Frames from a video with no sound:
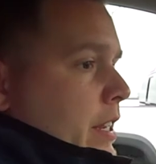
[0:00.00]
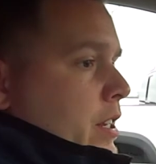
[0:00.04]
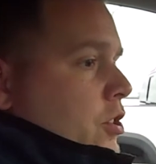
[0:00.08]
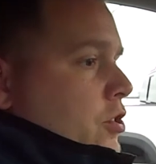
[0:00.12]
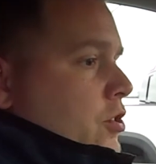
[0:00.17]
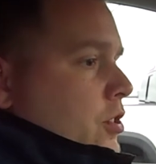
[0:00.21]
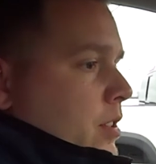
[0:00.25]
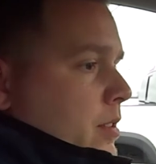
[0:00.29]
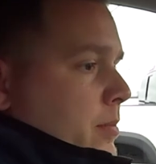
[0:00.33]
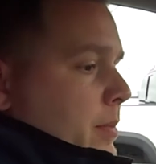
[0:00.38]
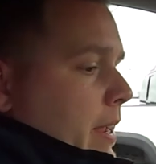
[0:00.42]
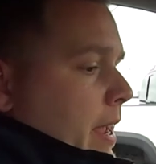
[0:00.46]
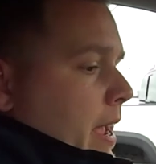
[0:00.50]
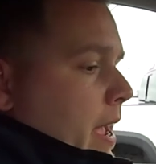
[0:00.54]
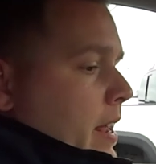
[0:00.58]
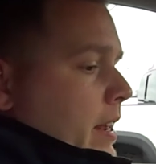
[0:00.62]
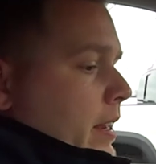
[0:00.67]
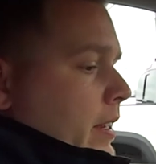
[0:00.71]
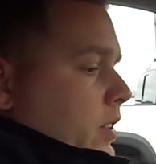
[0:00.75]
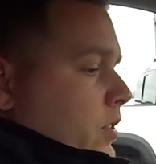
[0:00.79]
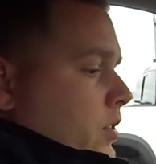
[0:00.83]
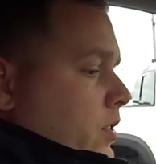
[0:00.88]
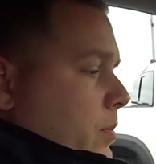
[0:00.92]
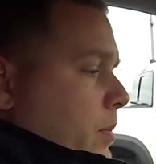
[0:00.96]
engine
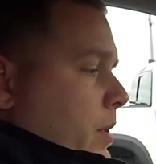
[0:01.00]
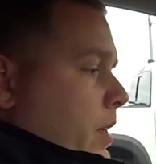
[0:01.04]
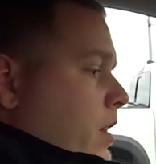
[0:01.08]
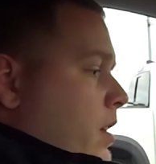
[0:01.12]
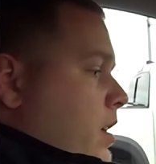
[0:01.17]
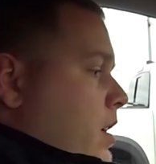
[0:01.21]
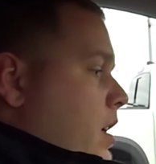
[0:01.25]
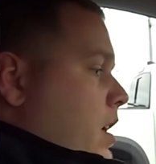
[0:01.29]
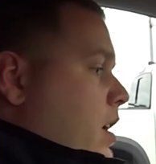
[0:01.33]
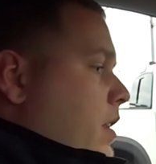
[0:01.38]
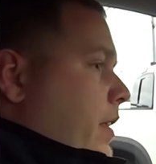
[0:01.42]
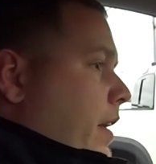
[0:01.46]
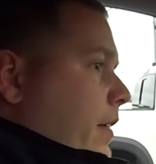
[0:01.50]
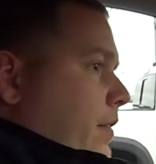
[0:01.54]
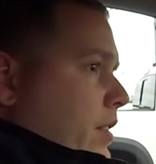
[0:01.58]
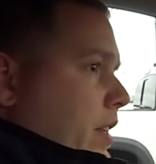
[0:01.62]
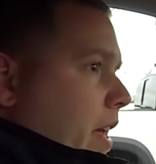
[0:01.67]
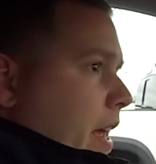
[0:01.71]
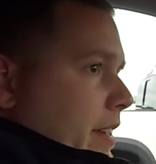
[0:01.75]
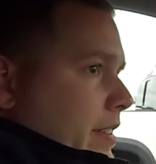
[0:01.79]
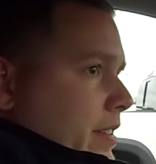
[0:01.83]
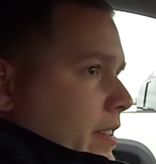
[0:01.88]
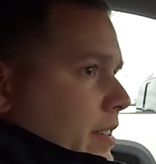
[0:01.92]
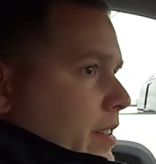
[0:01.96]
mechanics. I mean, they've
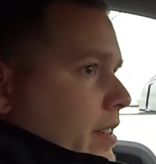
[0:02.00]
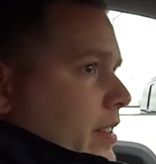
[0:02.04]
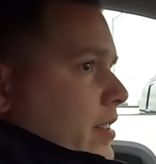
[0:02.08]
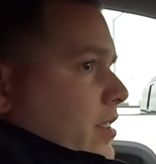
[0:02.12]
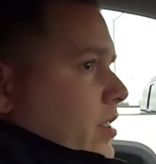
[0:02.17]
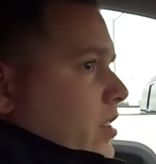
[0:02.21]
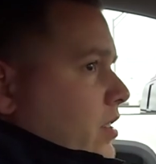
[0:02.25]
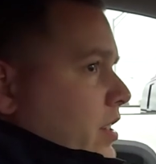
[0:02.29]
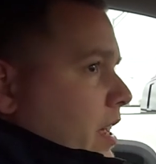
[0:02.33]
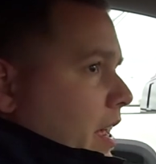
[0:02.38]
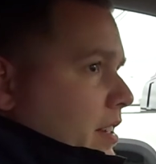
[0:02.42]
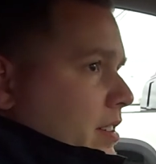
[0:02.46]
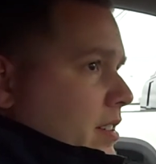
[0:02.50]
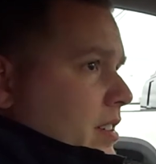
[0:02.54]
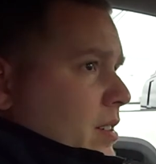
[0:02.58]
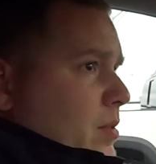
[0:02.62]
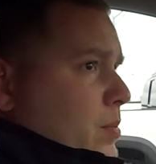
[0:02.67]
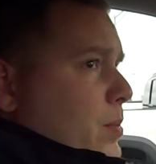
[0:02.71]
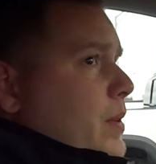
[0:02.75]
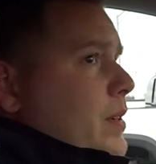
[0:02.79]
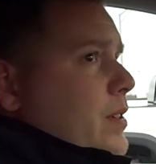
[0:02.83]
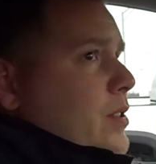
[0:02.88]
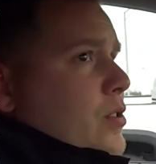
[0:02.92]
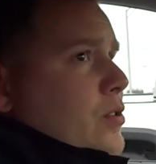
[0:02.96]
tested this and tested. It's
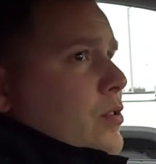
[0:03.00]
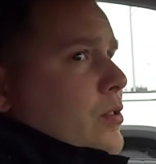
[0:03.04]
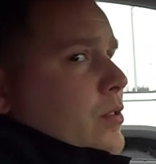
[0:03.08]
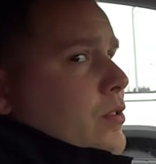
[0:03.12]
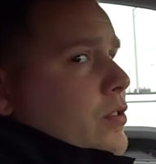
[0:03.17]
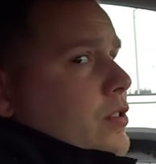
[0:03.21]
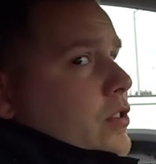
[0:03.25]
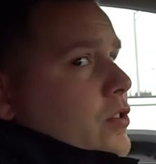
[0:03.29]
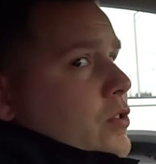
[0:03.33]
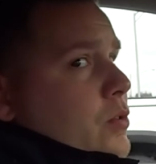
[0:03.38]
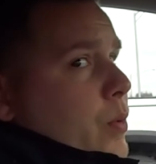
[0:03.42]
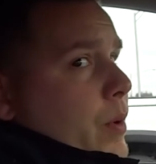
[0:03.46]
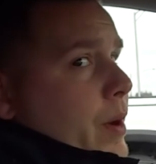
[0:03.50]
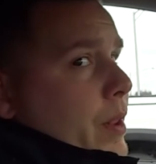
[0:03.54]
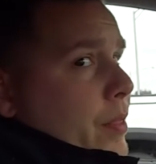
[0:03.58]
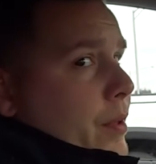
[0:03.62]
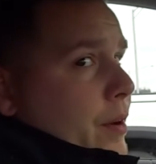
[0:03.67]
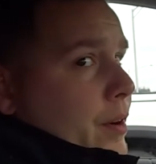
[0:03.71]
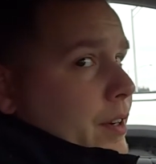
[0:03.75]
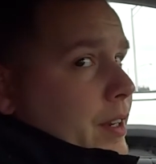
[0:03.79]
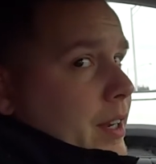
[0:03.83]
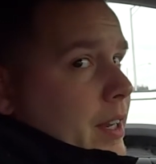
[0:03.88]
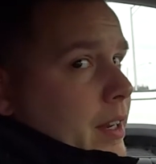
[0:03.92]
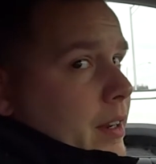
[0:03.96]
been using since
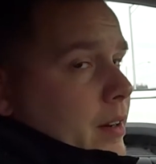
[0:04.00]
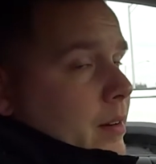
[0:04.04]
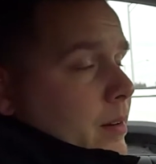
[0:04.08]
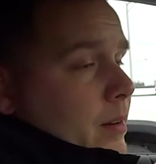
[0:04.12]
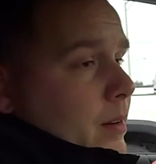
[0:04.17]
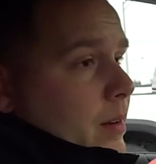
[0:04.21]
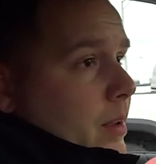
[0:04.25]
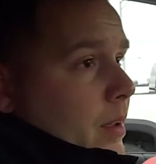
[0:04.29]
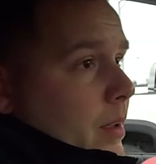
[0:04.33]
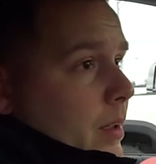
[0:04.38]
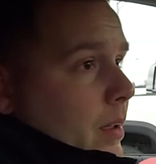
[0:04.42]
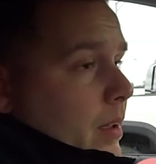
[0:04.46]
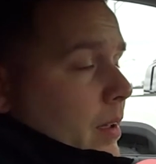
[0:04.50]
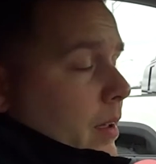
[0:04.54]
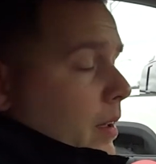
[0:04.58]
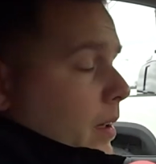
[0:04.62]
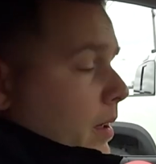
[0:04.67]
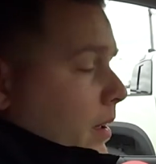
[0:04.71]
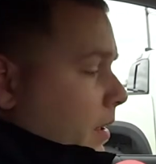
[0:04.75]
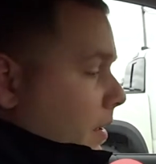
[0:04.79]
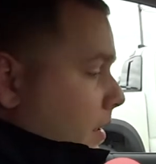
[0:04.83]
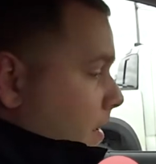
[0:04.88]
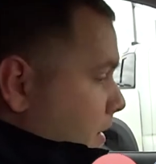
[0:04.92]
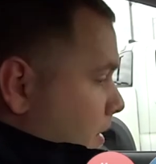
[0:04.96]
2013. Chevrolet engineers
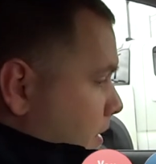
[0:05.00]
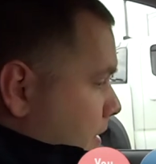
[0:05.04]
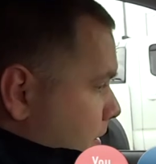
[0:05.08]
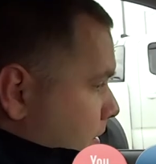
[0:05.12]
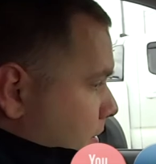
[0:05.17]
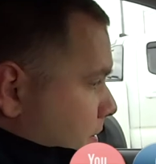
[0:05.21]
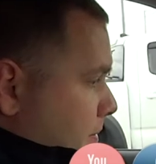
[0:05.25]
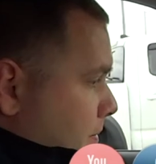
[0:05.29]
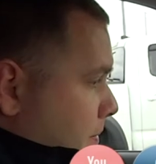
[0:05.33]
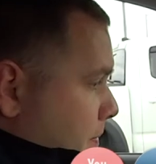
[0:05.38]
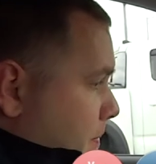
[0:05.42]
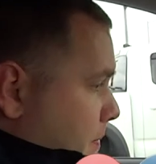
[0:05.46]
figured all that